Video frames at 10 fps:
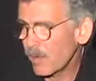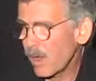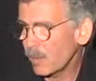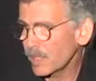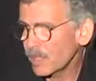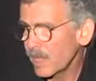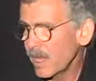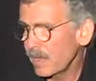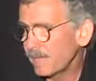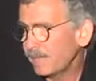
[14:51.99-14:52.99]
are always
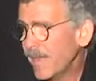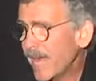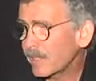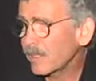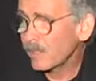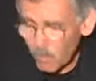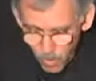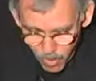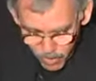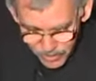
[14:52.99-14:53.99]
flat to the
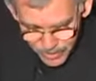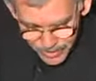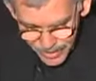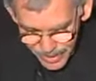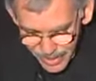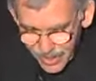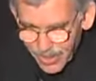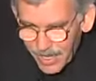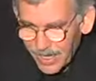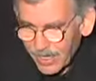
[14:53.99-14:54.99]
walls.
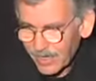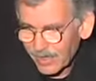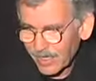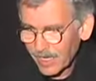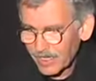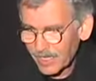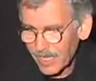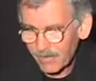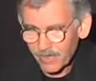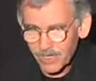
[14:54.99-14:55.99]
I just
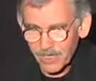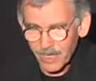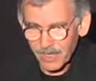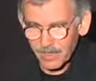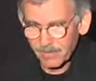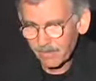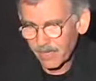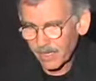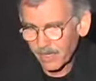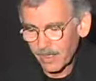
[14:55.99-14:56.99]
have this kind
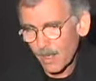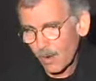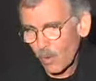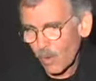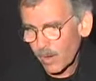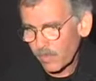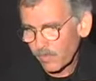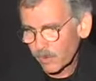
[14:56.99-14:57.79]
of, or